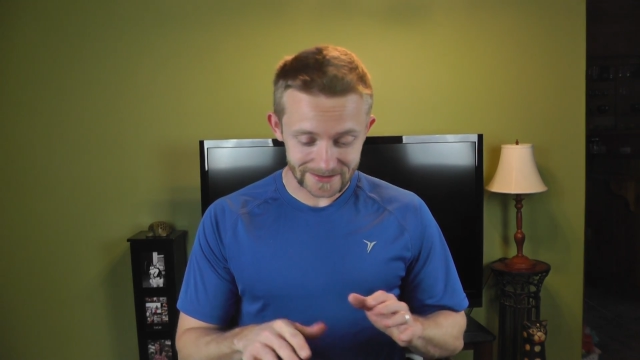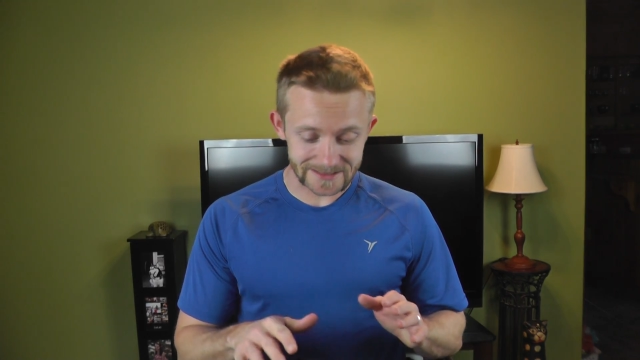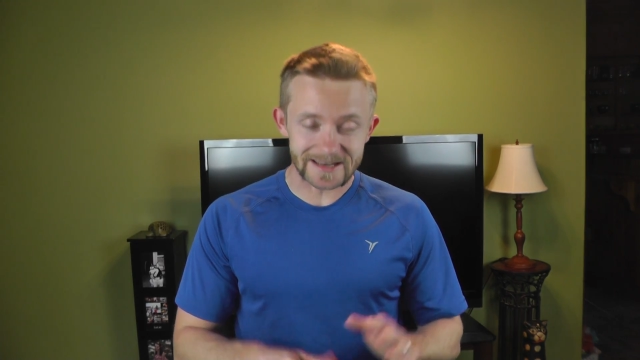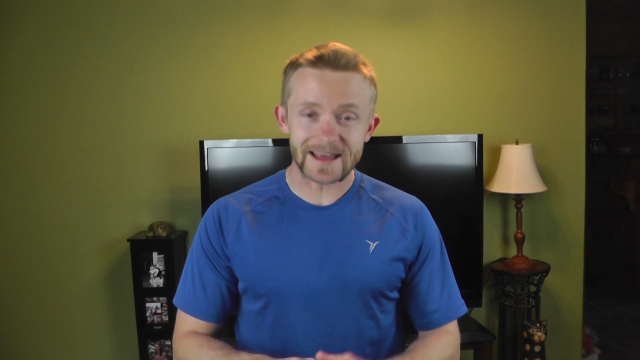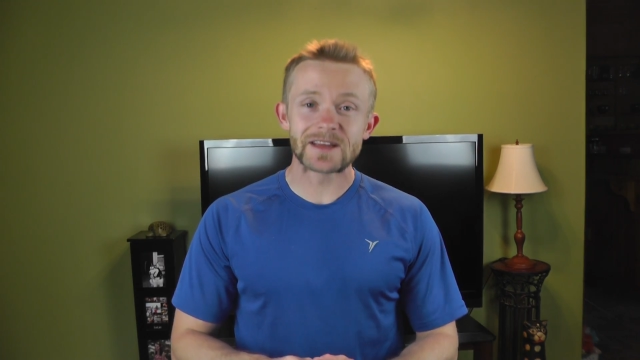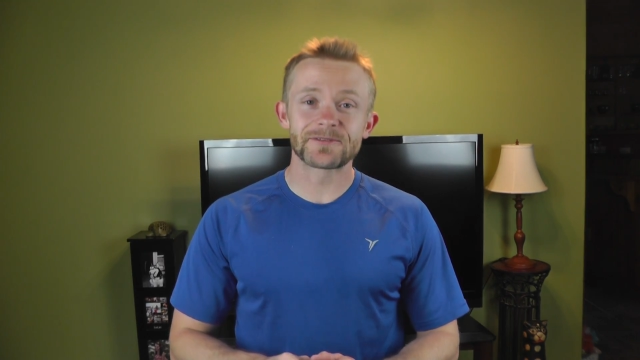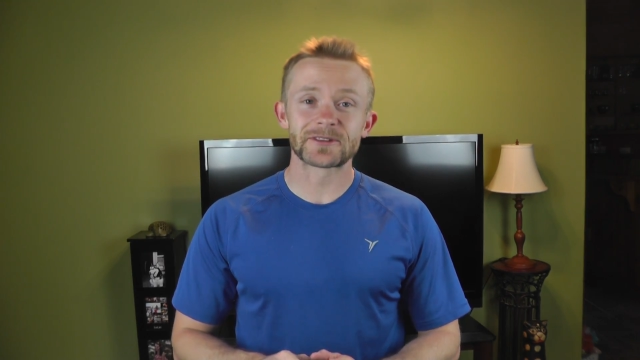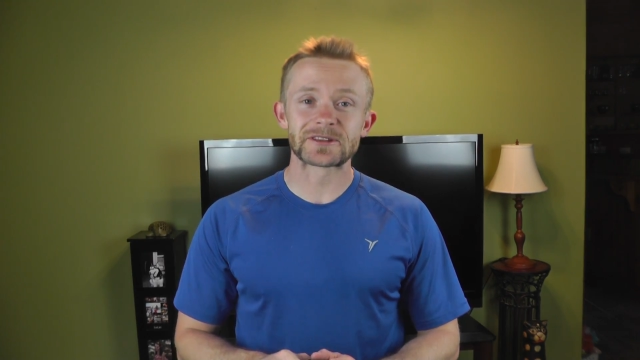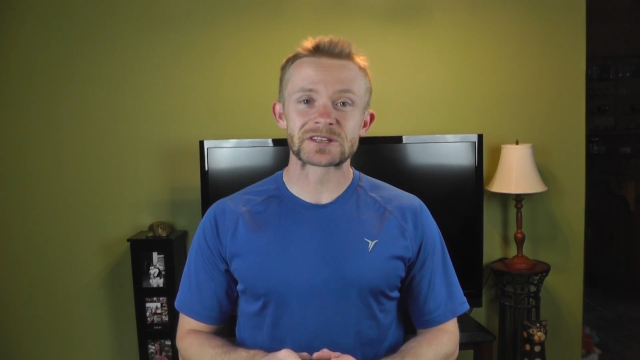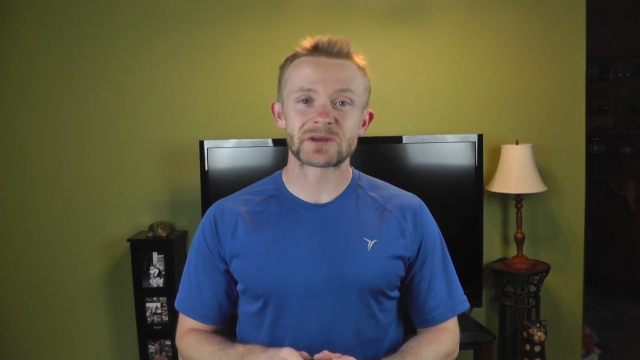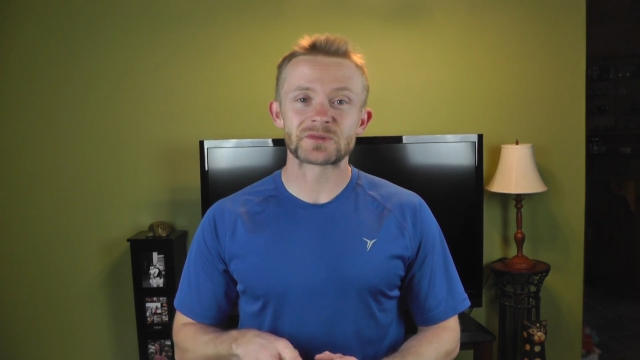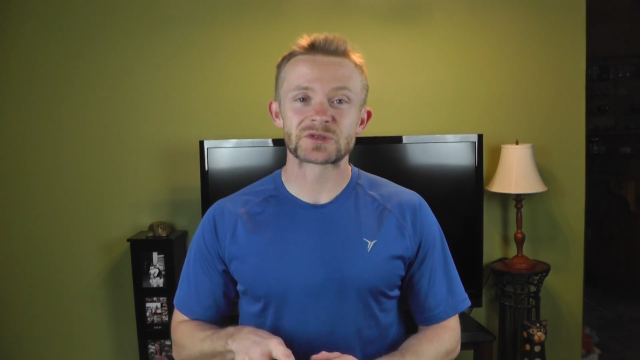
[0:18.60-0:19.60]
Today for
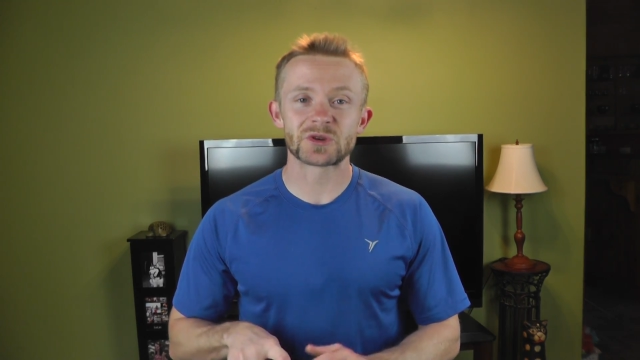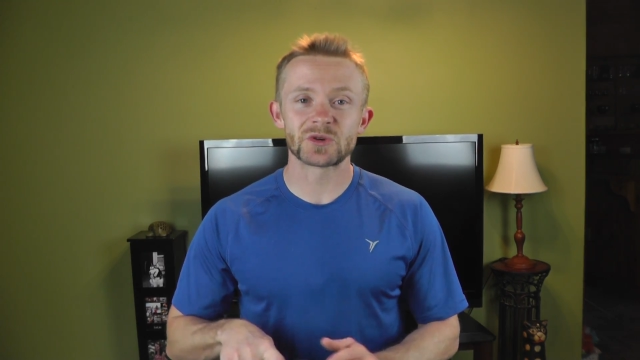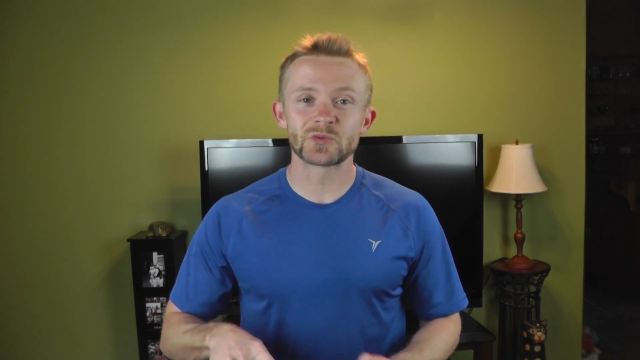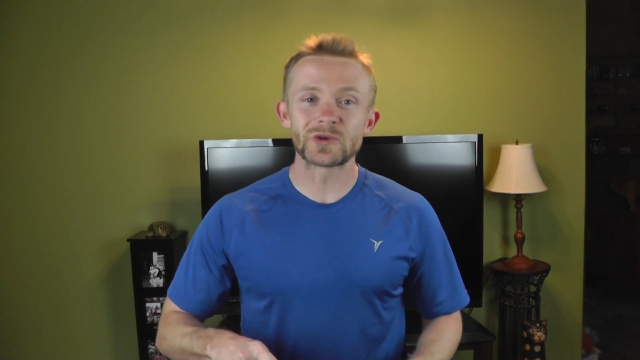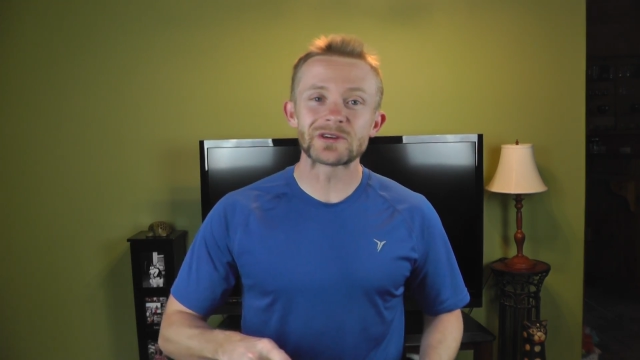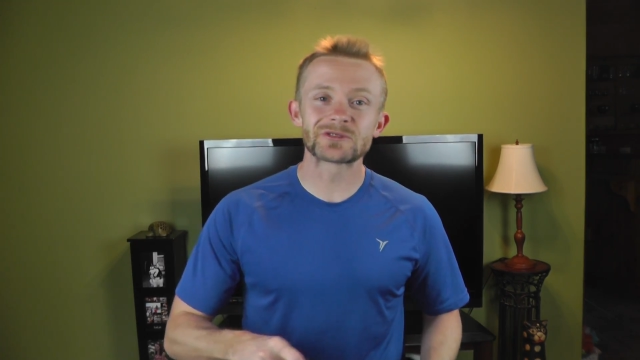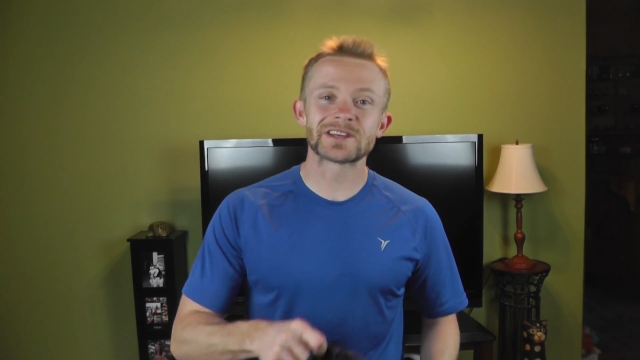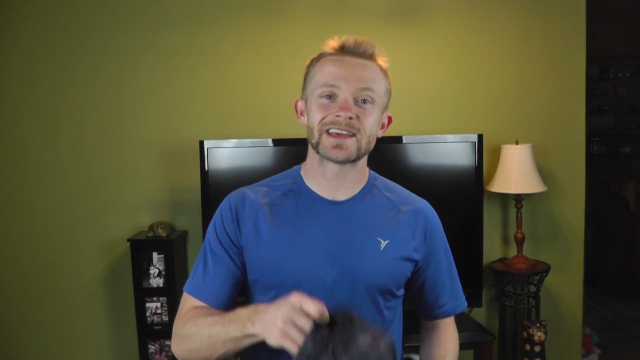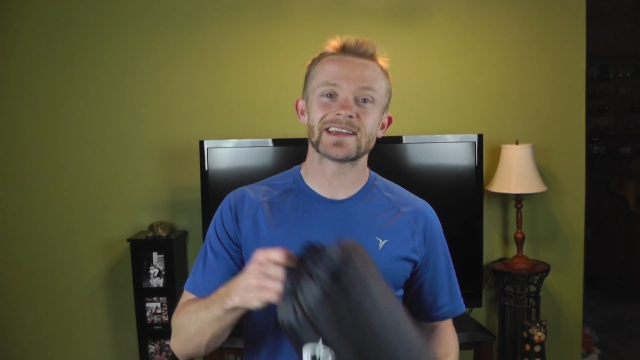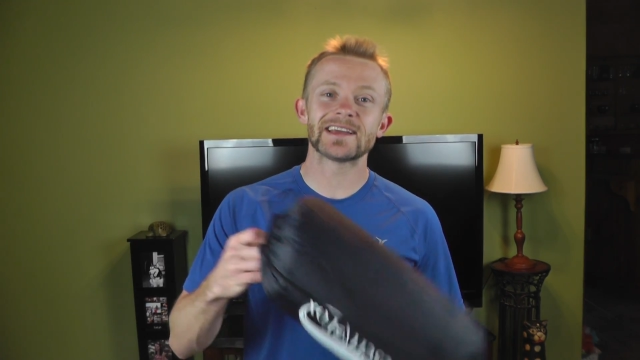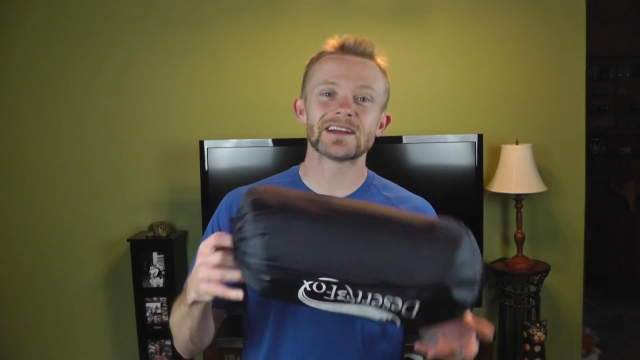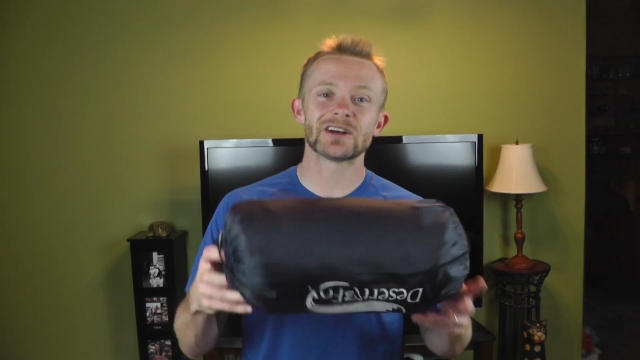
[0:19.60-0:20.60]
this episode we are
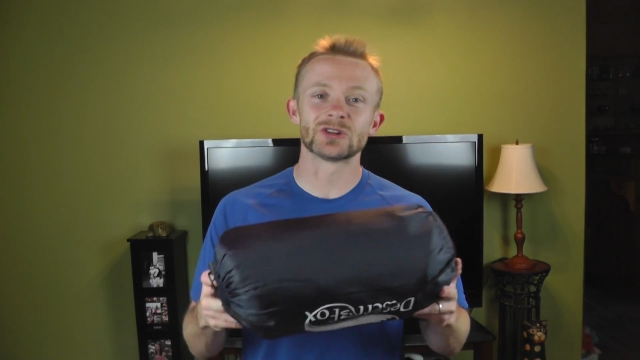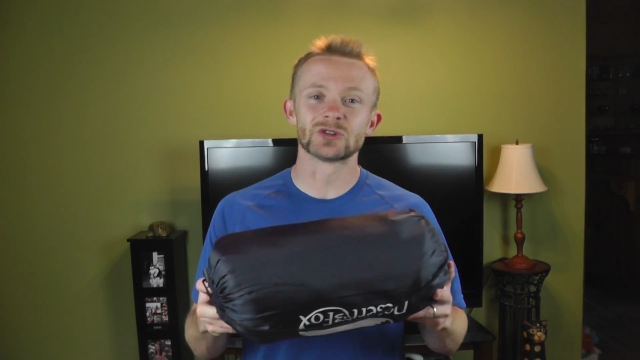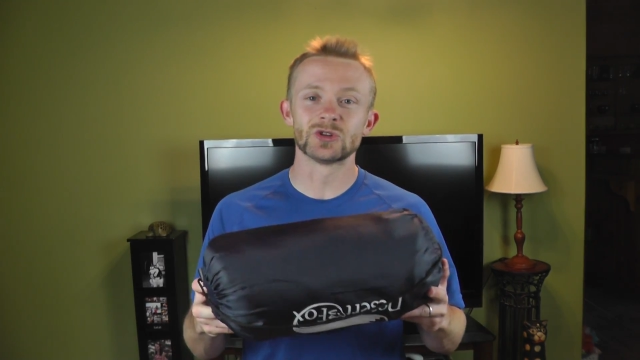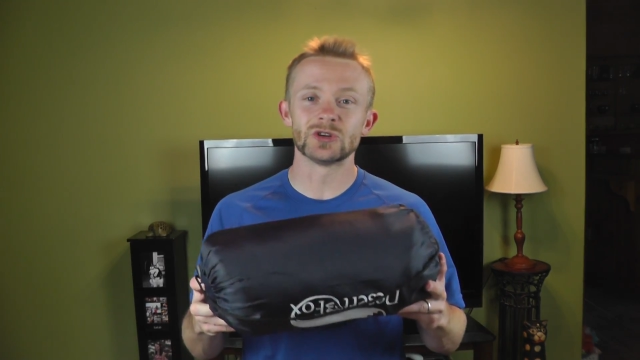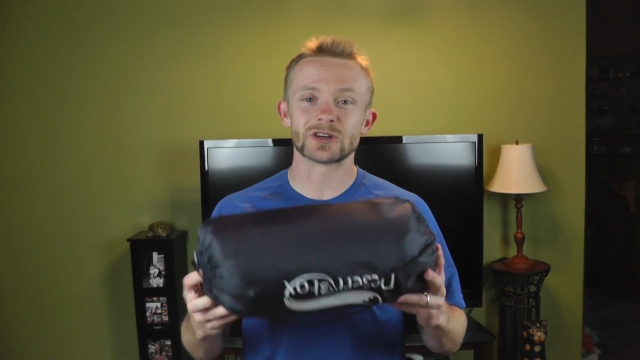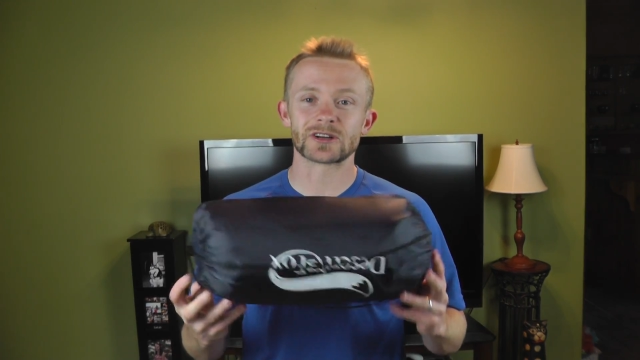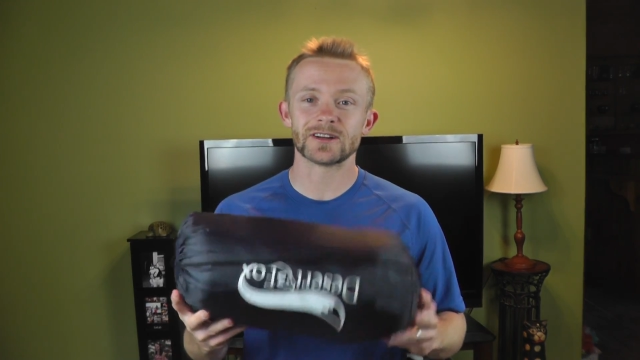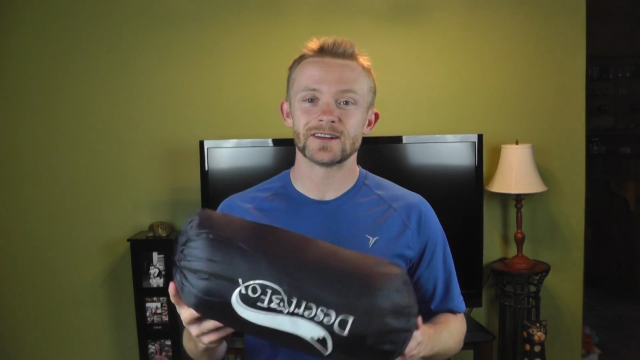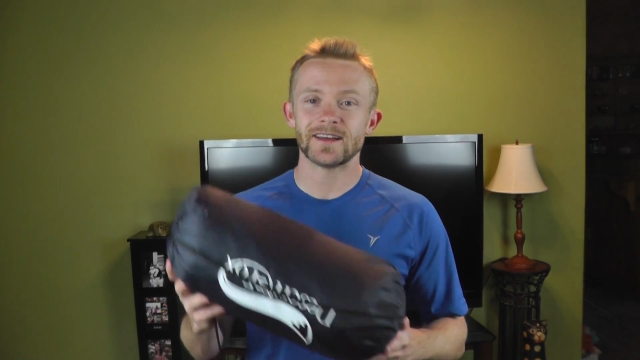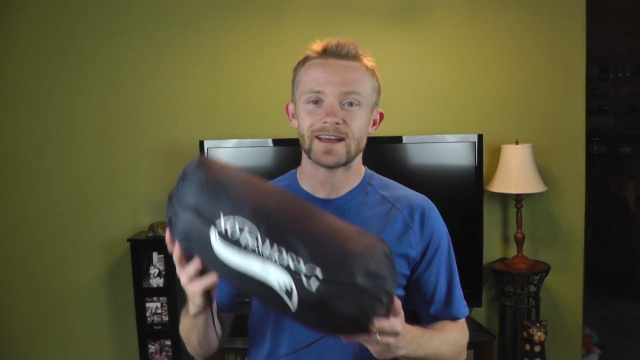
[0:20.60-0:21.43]
taking a look